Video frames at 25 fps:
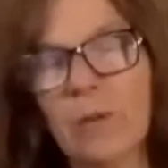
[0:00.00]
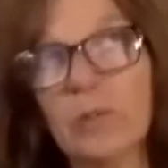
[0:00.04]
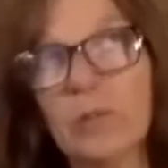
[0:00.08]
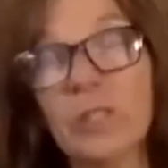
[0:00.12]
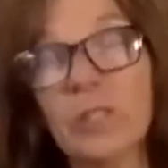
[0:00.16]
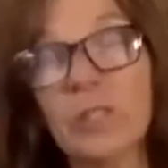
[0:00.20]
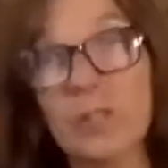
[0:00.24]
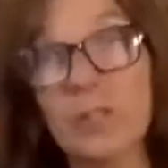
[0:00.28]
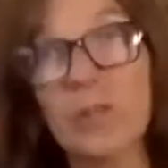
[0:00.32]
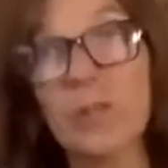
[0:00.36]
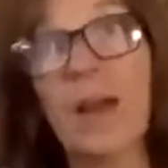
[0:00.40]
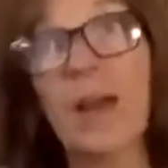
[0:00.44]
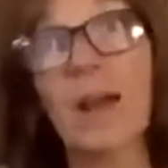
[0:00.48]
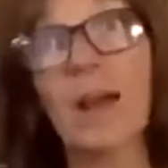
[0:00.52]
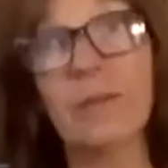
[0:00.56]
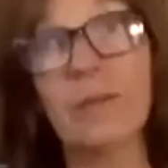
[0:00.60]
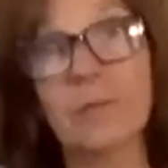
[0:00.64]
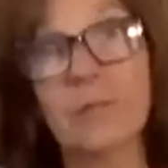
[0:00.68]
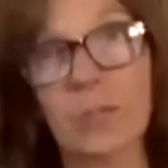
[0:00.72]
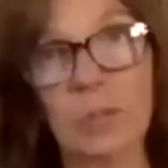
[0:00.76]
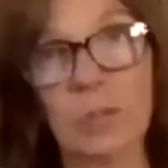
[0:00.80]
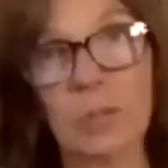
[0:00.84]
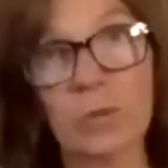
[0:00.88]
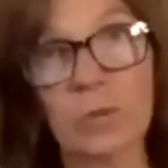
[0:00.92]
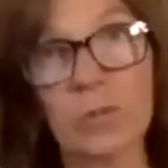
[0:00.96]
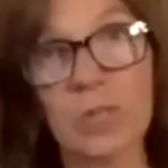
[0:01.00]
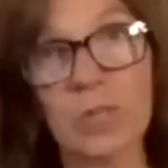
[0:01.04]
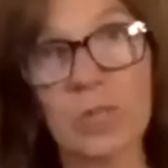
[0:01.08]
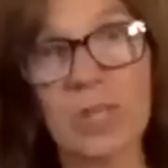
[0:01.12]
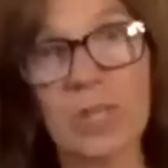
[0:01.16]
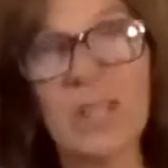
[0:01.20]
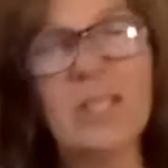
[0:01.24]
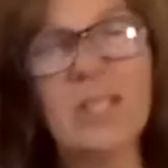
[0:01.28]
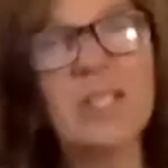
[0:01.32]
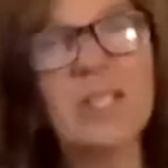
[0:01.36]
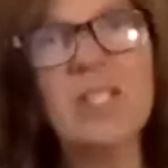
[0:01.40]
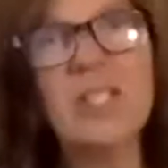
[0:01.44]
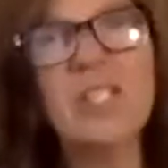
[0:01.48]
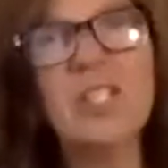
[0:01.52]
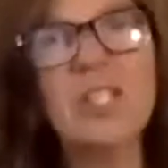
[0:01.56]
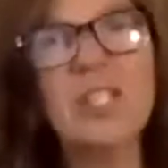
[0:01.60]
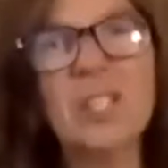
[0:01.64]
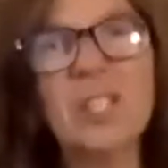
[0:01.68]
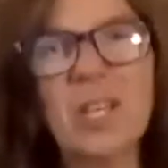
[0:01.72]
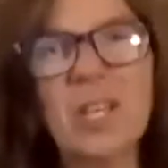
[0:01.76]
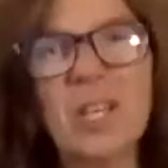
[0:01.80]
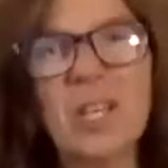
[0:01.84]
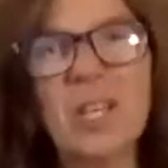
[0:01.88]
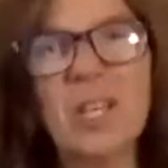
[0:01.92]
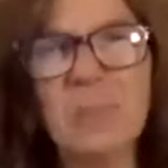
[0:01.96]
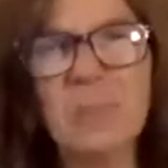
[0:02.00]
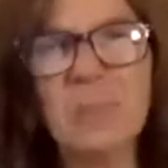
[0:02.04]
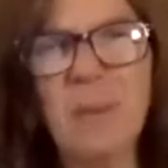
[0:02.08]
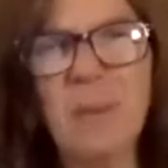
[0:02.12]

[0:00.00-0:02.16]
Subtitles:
half dose. Did you just buy